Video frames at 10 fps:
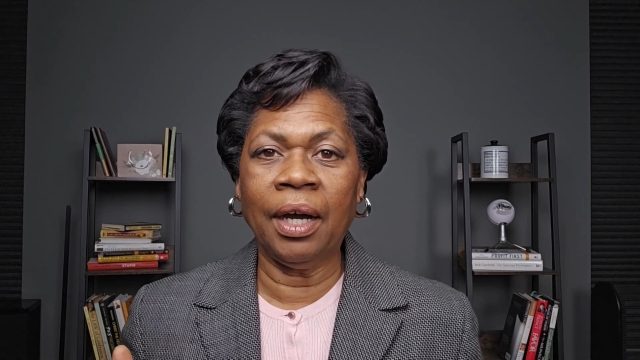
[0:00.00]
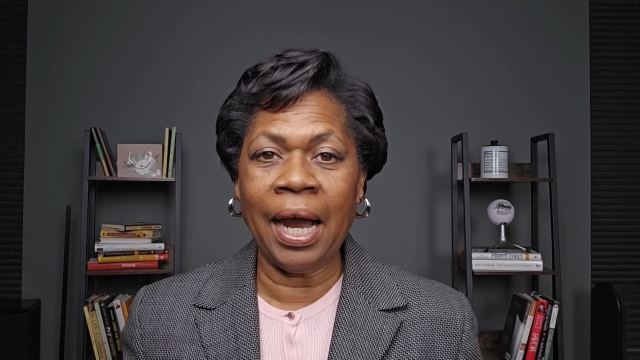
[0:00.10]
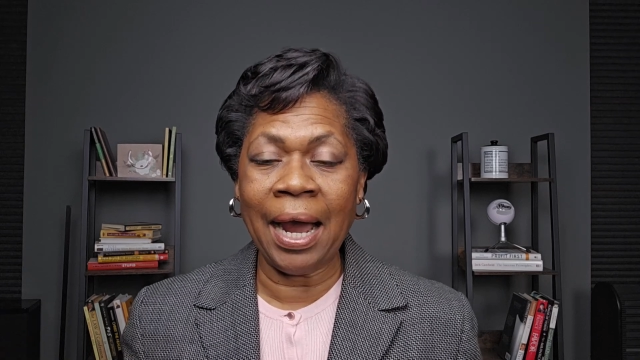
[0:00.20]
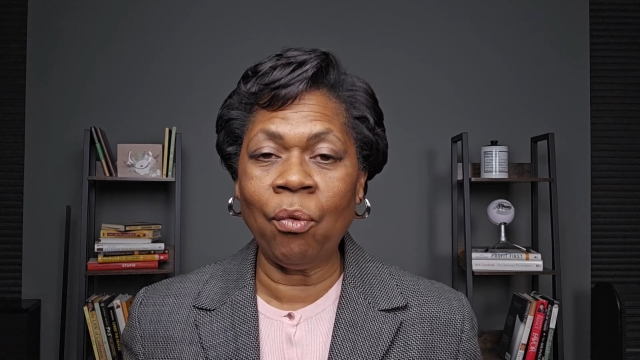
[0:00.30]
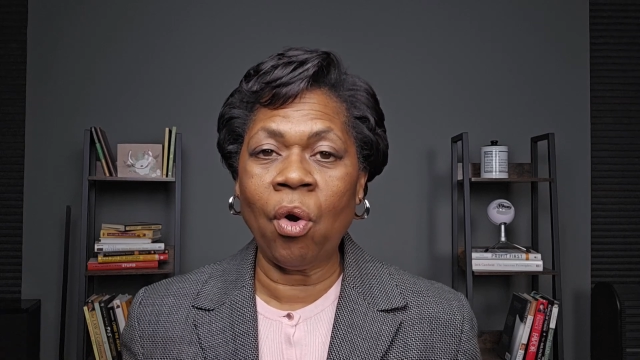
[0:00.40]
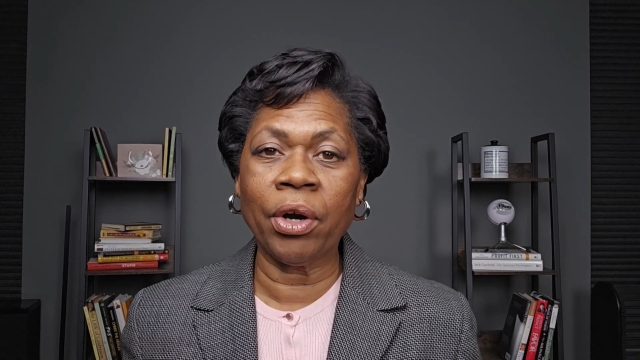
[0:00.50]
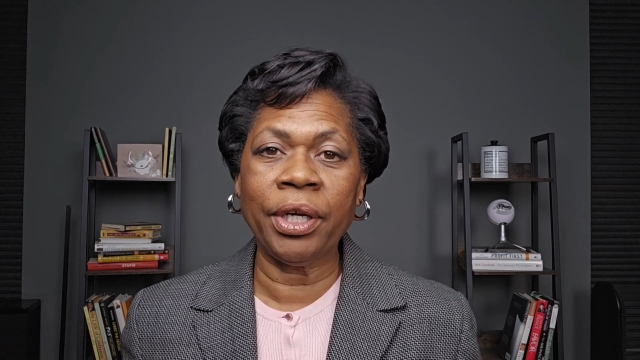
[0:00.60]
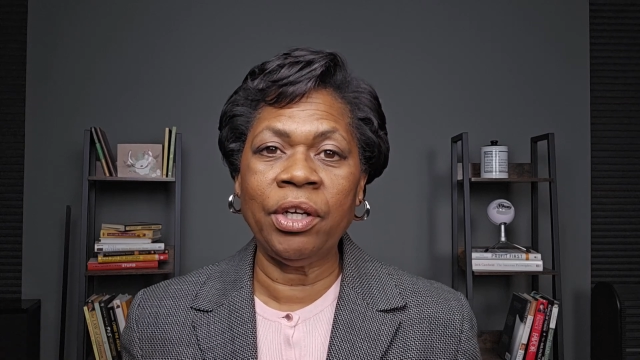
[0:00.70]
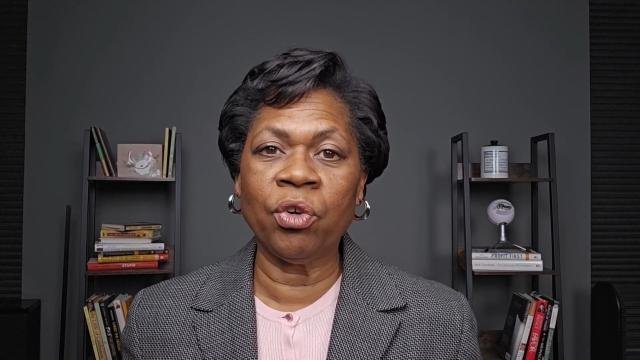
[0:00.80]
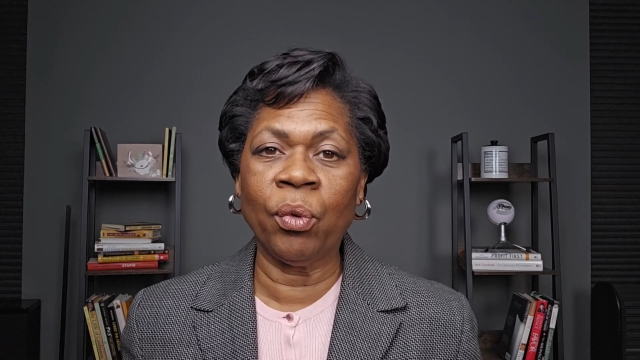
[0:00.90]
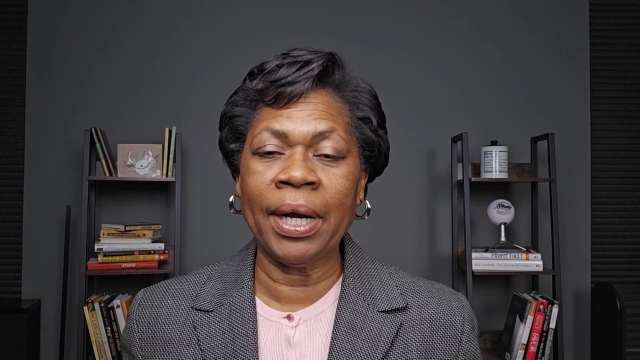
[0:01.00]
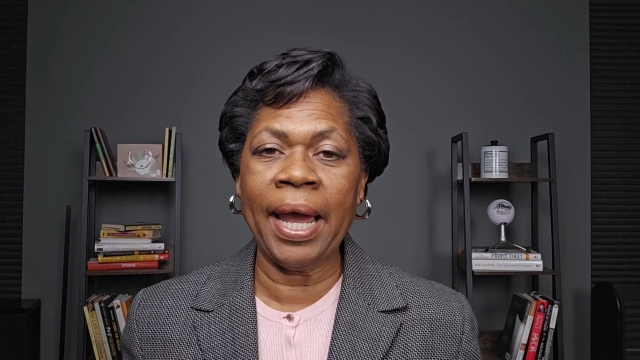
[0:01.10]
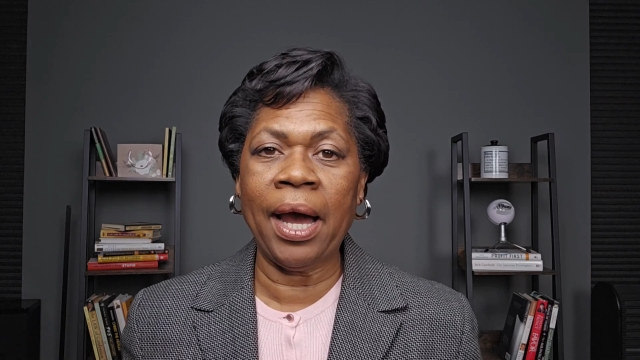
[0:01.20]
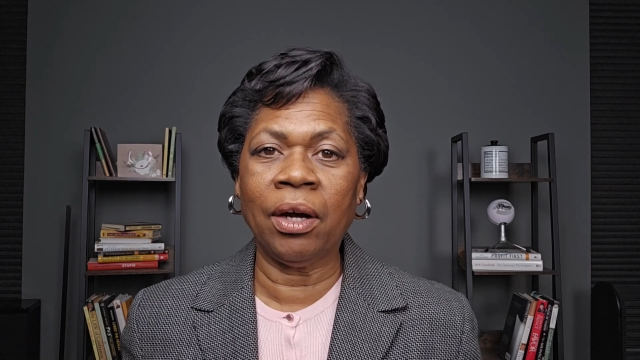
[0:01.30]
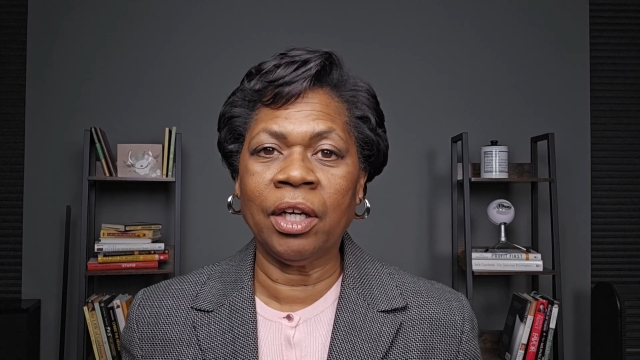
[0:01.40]
a hot water heater went
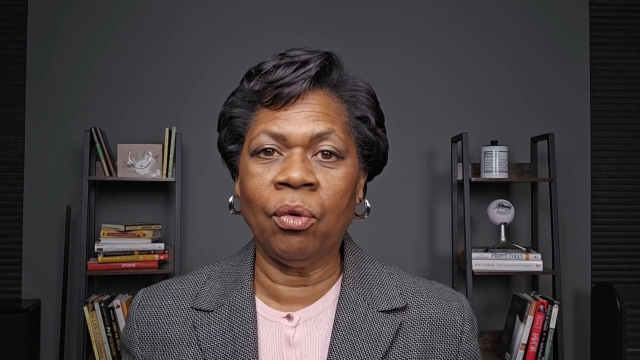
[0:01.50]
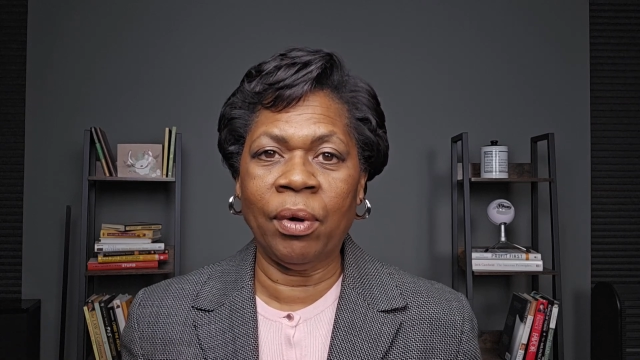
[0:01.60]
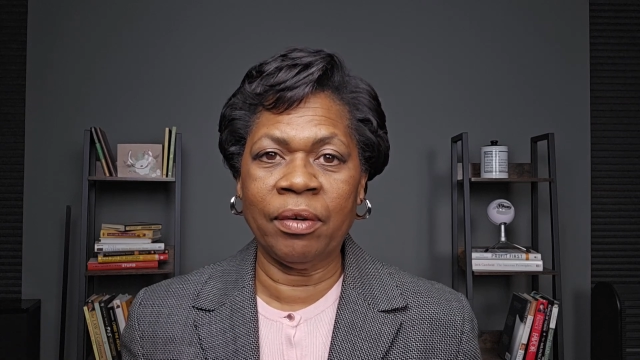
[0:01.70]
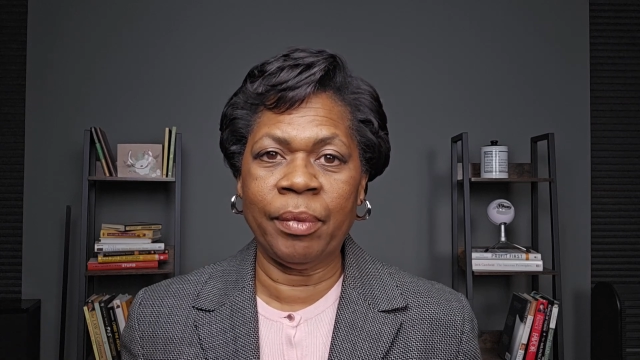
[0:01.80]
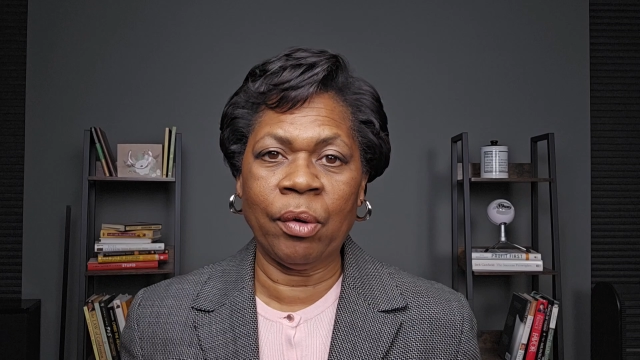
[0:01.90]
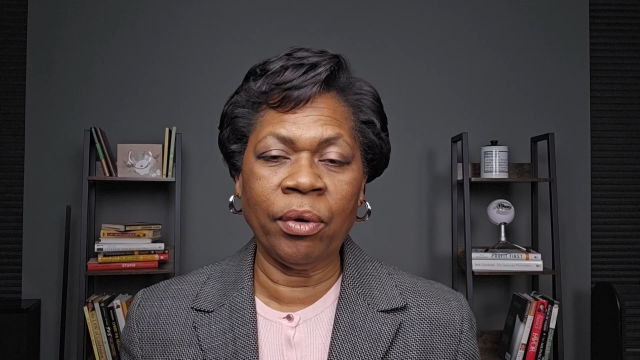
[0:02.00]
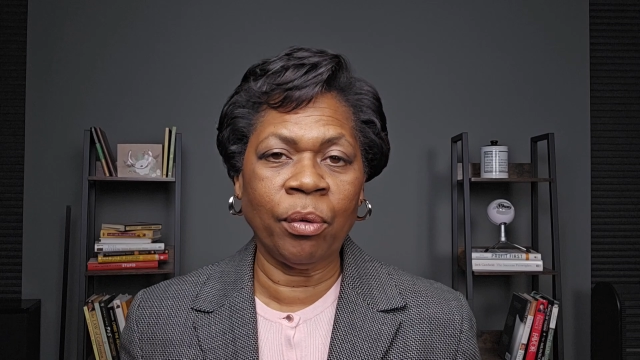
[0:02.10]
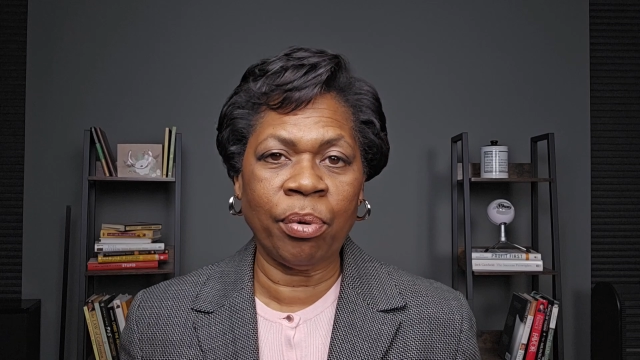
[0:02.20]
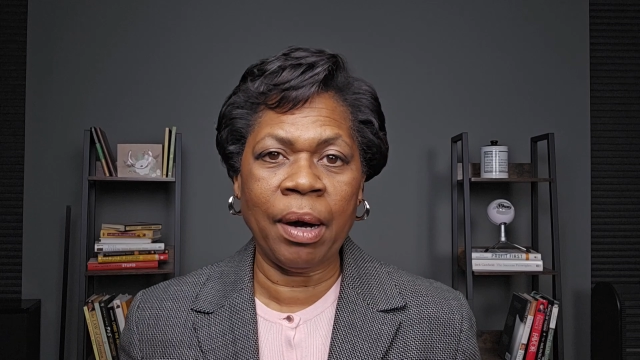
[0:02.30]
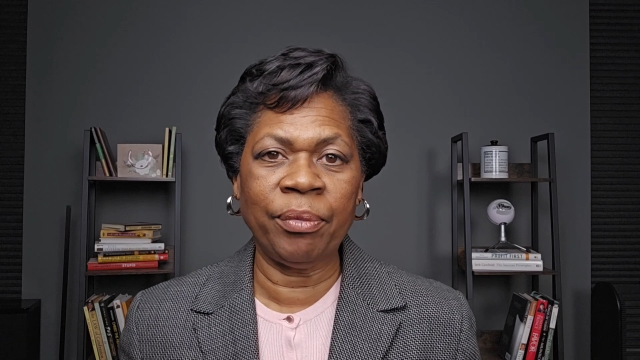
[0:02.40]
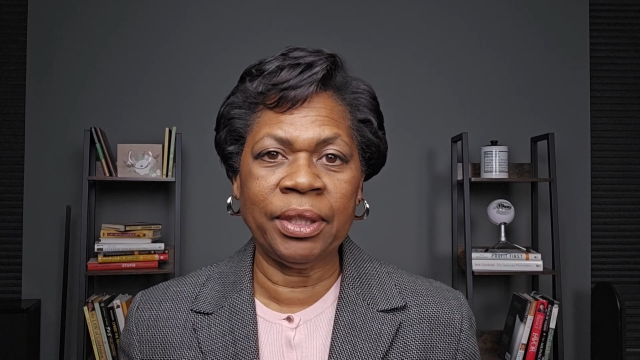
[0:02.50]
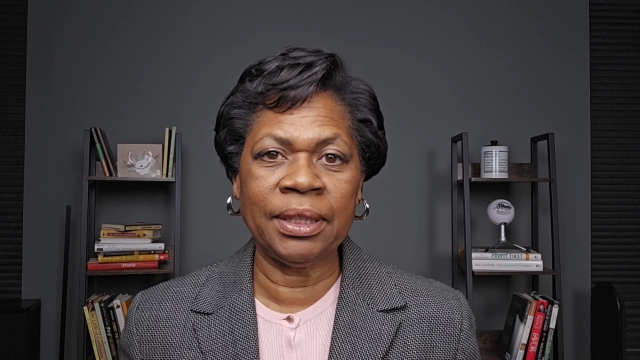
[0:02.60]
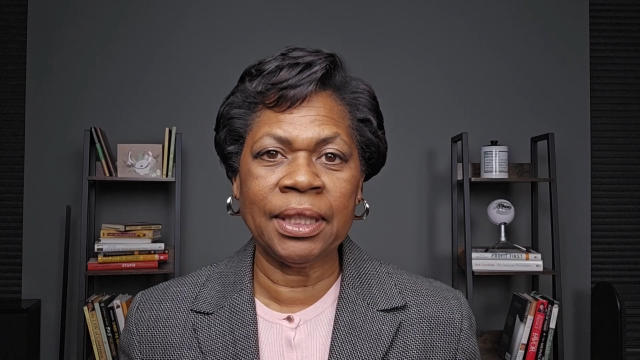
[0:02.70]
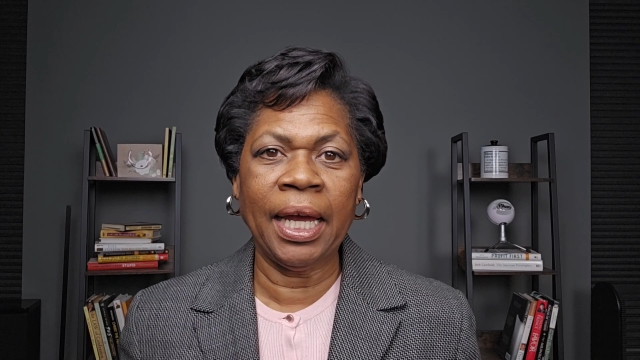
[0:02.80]
out in one of my rental properties.